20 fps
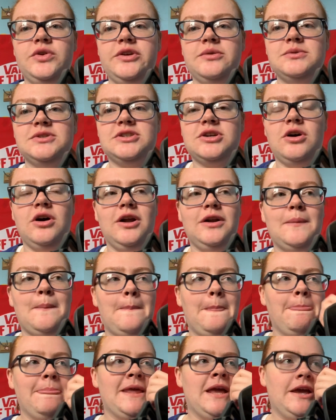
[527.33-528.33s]
that was called,
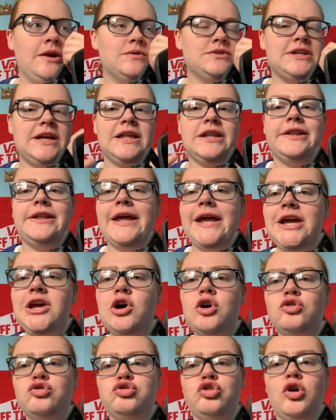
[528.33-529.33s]
it was like
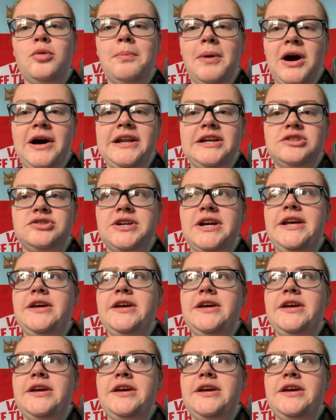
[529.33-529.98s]
Lego robotics, right?